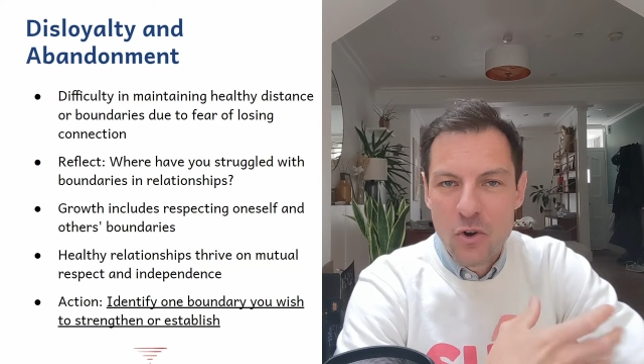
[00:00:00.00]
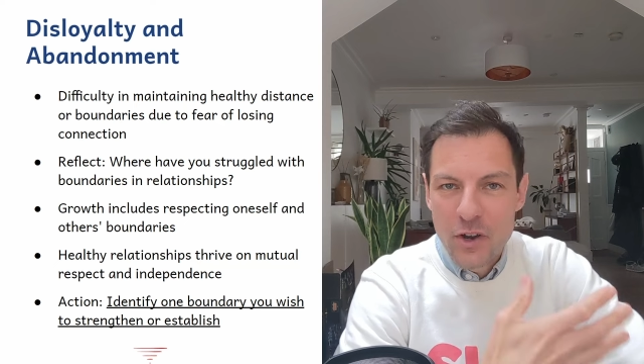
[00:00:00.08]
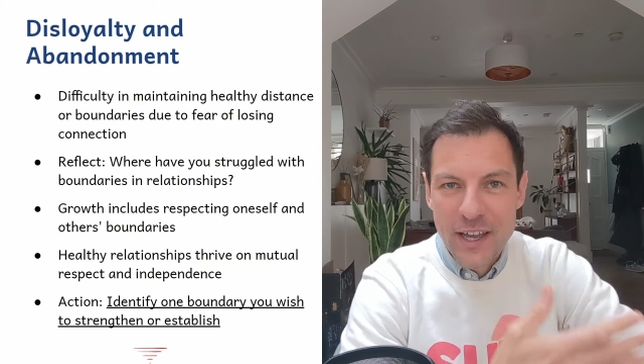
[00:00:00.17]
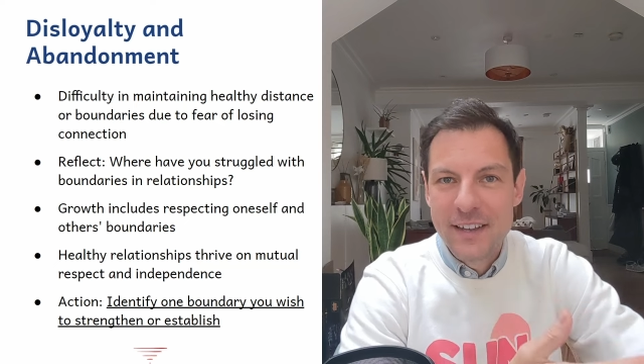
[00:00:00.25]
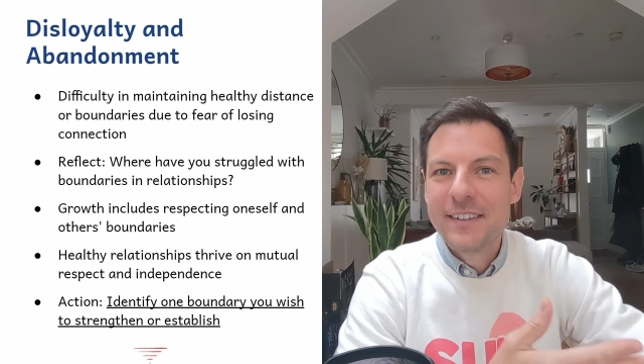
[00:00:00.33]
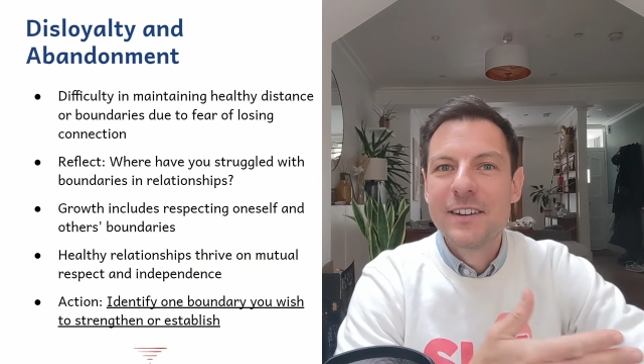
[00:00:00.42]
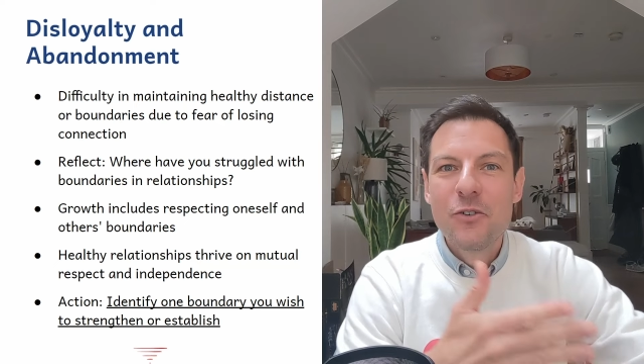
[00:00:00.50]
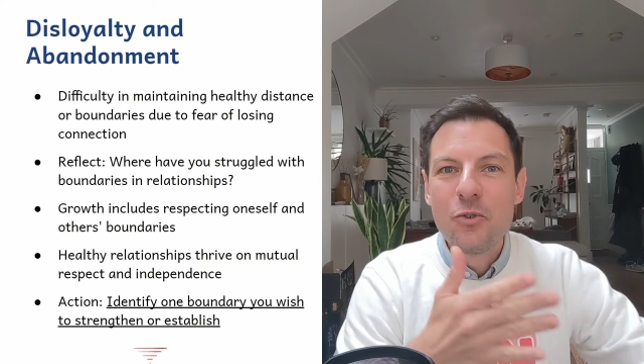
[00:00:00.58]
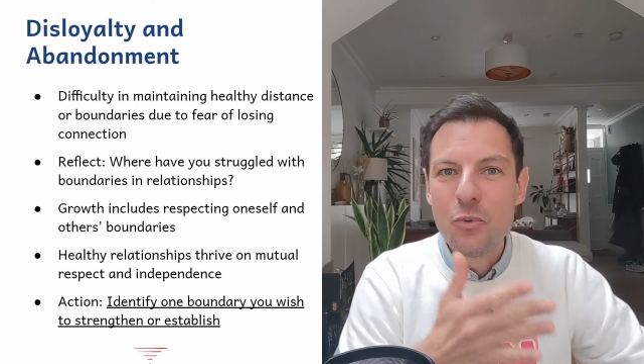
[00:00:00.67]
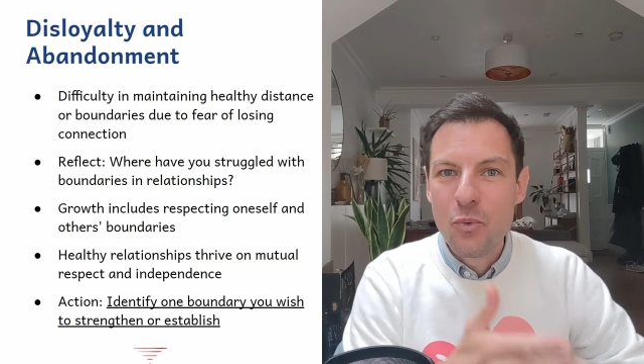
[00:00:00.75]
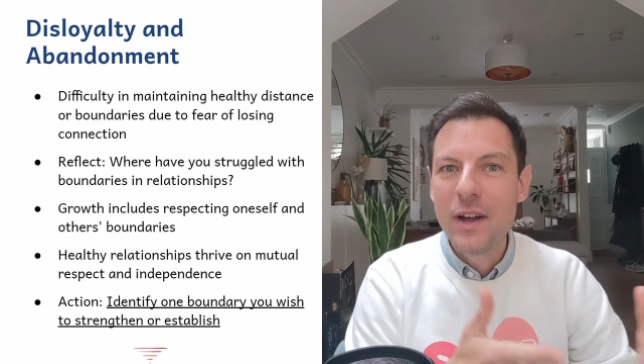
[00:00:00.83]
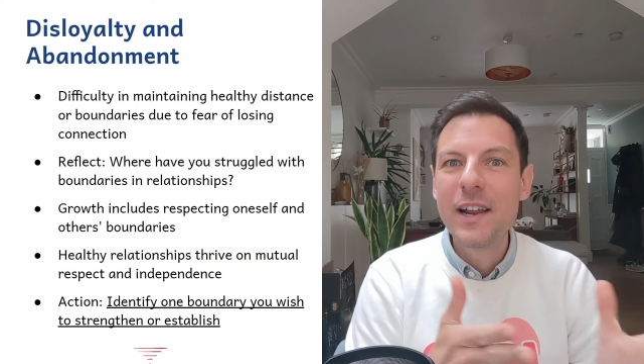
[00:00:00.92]
Okay,
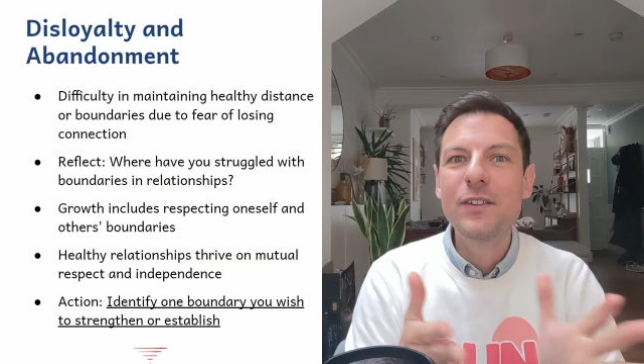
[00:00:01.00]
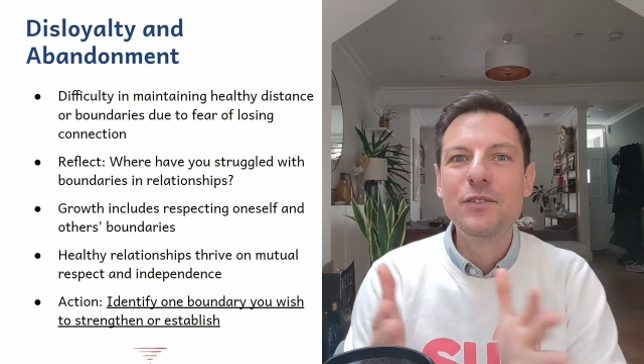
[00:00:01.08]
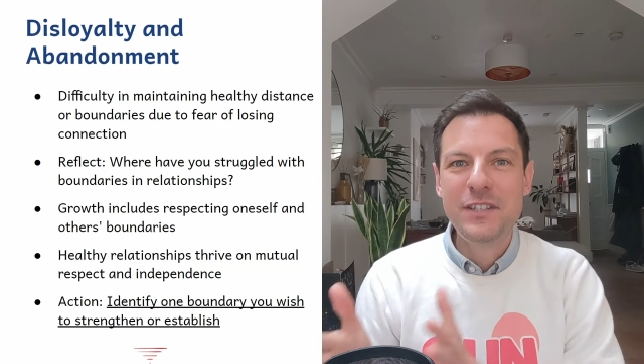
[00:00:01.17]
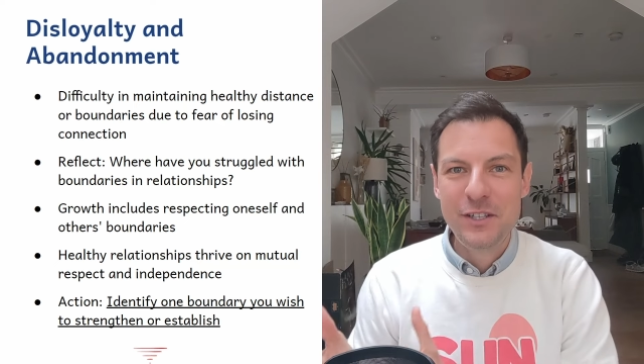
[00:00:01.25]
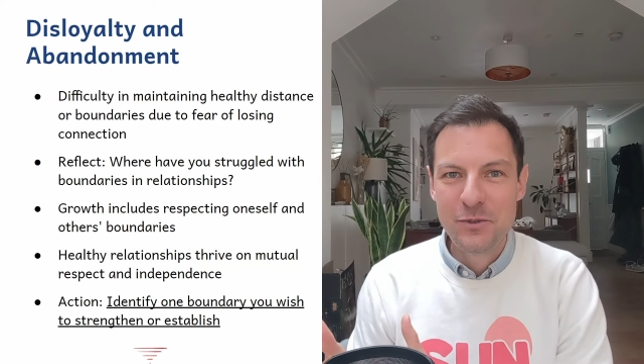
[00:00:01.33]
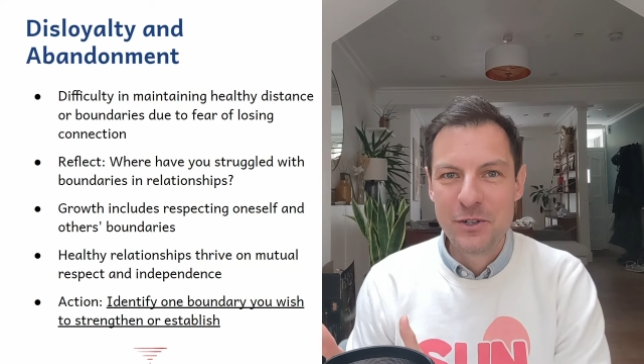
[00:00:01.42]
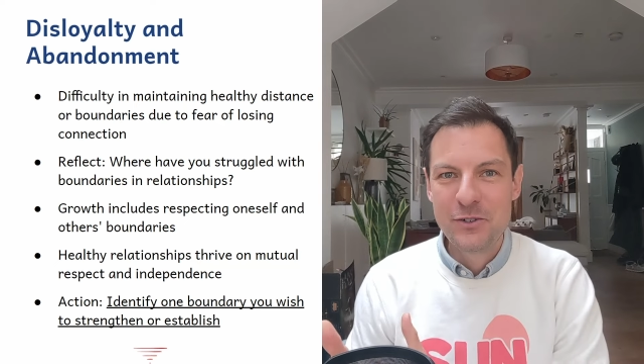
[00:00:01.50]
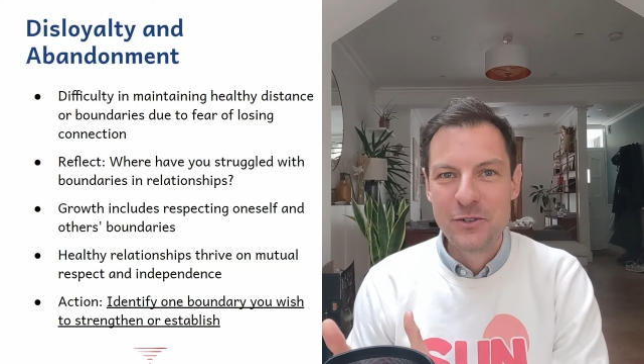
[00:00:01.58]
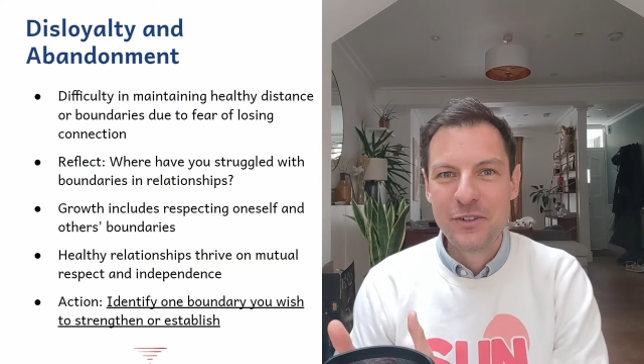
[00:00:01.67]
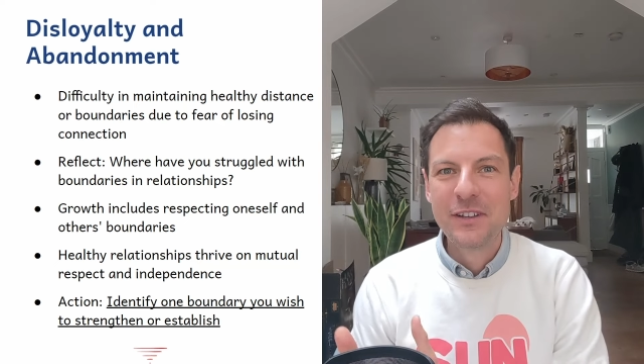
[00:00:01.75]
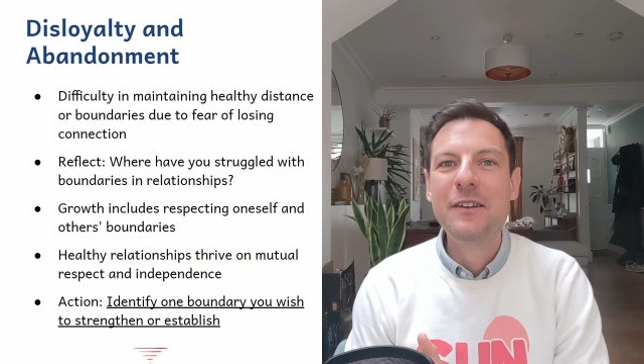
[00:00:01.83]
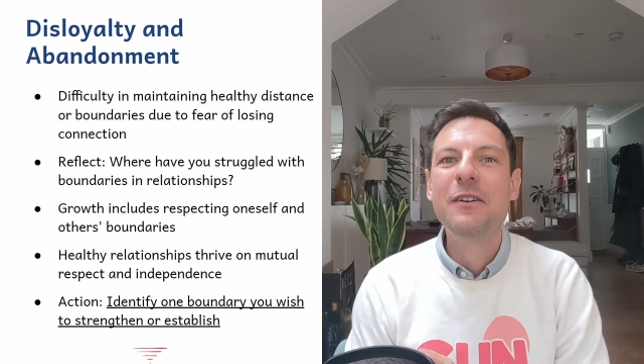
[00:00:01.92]
what are those
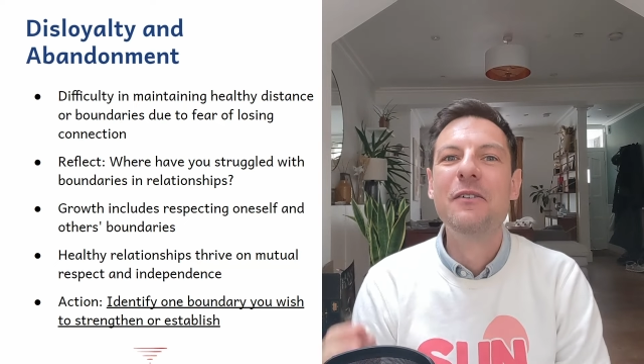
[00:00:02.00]
situations?